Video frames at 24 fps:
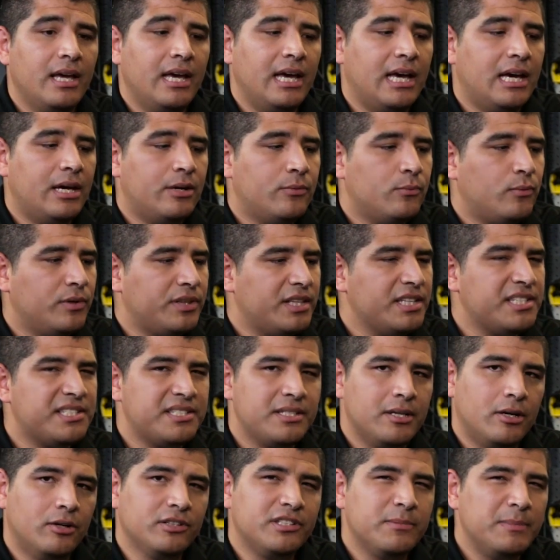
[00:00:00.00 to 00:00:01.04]
And what
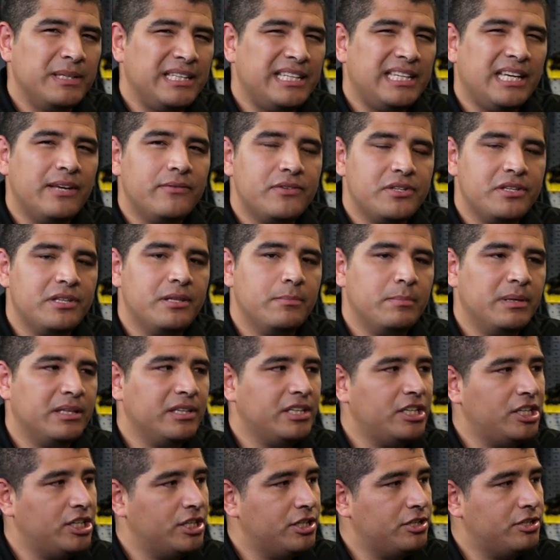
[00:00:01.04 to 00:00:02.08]
this ultimately gives you the
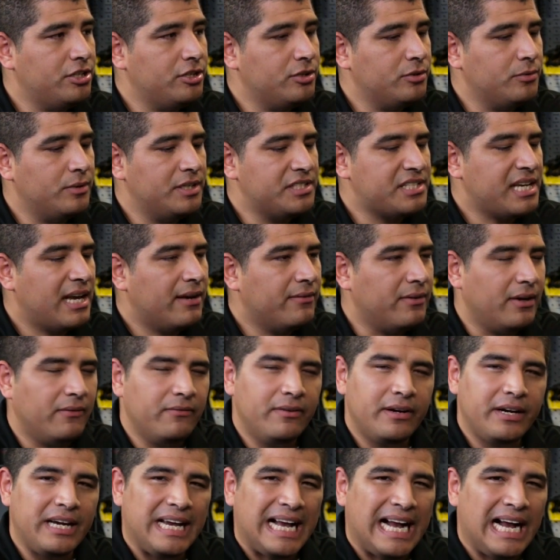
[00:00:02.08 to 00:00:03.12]
ability to do is have a
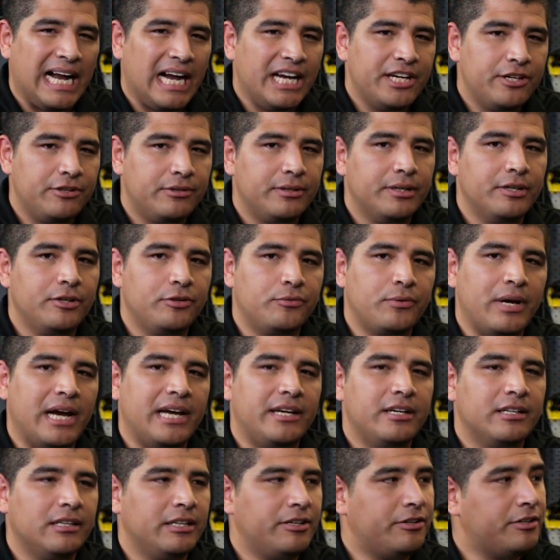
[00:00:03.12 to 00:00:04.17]
very high degree of
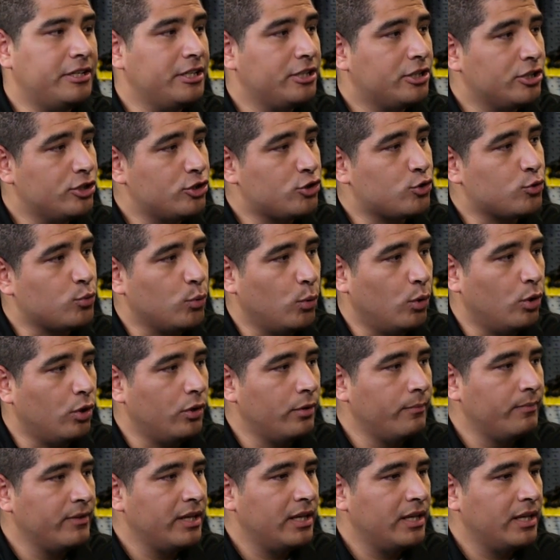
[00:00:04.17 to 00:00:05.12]
granularity and control